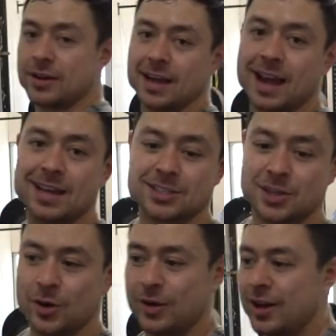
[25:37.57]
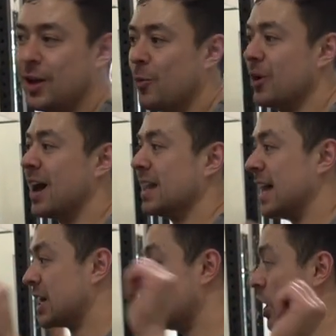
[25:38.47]
Okay guys, so we're not
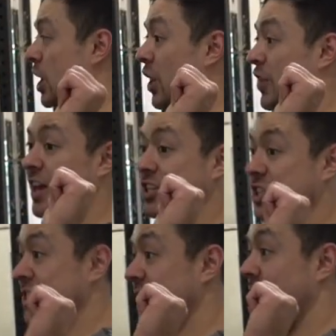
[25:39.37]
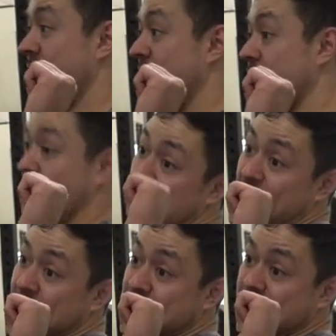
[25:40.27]
like this and then
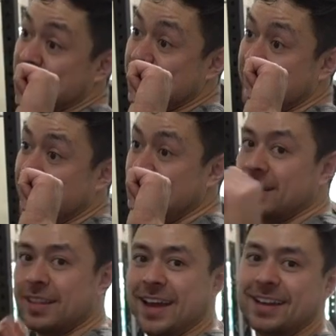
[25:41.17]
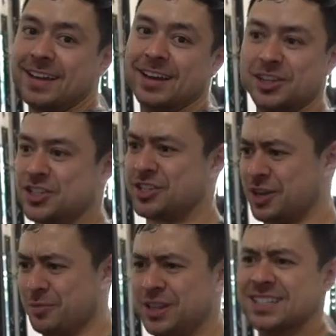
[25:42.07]
this, like just a
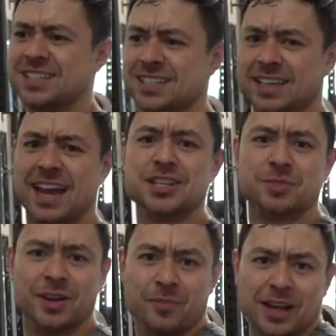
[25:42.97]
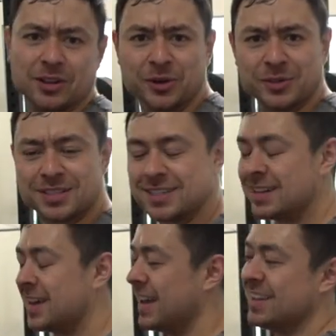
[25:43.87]
complete disengagement of my glutes.
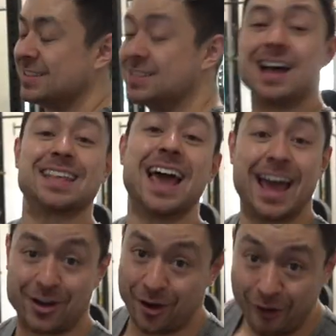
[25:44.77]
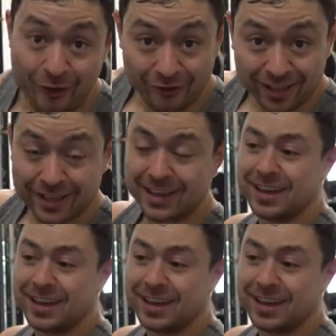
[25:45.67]
It's not that at all.